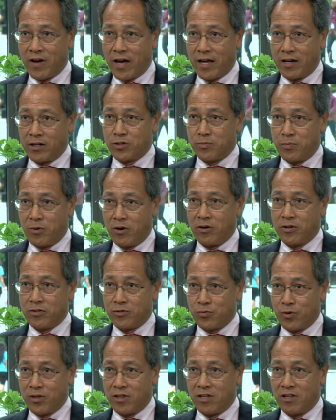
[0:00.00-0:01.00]
had
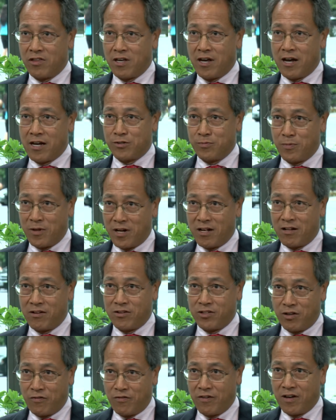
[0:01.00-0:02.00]
experience with at the Asthma and
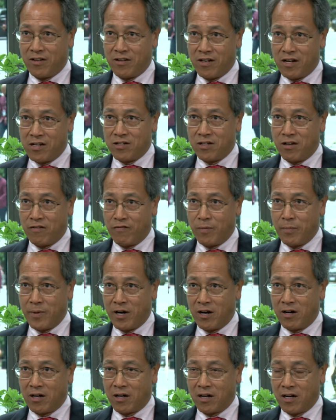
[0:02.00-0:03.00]
Allergy Foundation of
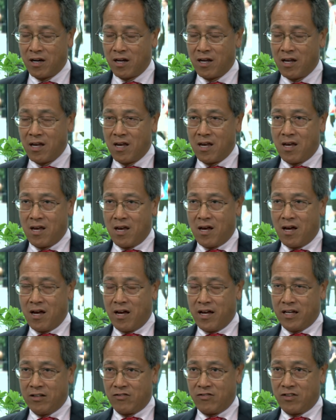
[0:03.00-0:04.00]
America.
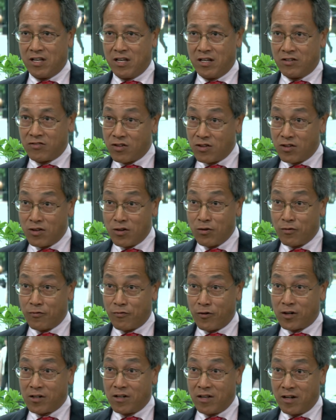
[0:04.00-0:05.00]
It's the Institute
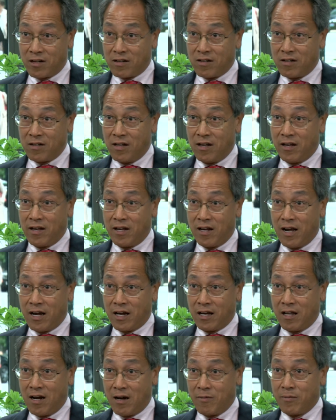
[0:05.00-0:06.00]
for Clinical and
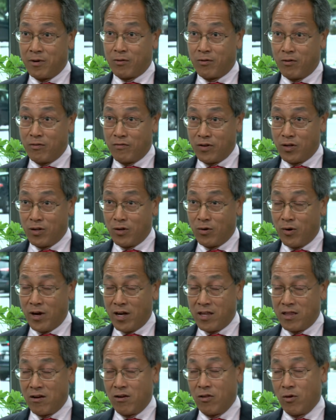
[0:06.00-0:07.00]
Economic Review,
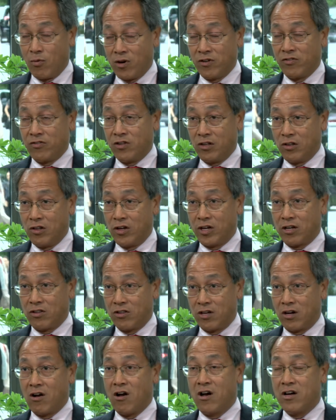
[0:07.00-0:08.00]
and they're the ones that look at
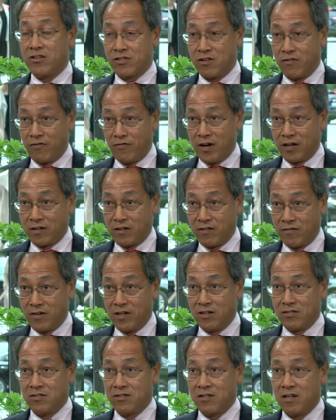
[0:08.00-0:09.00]
the cost
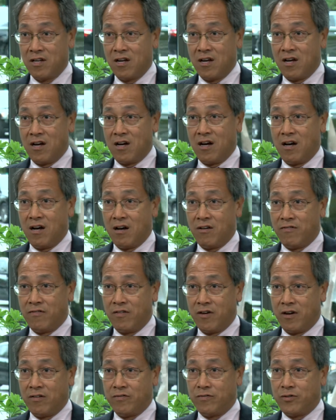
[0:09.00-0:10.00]
effectiveness
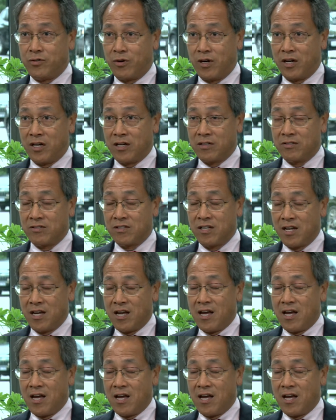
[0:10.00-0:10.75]
of drugs.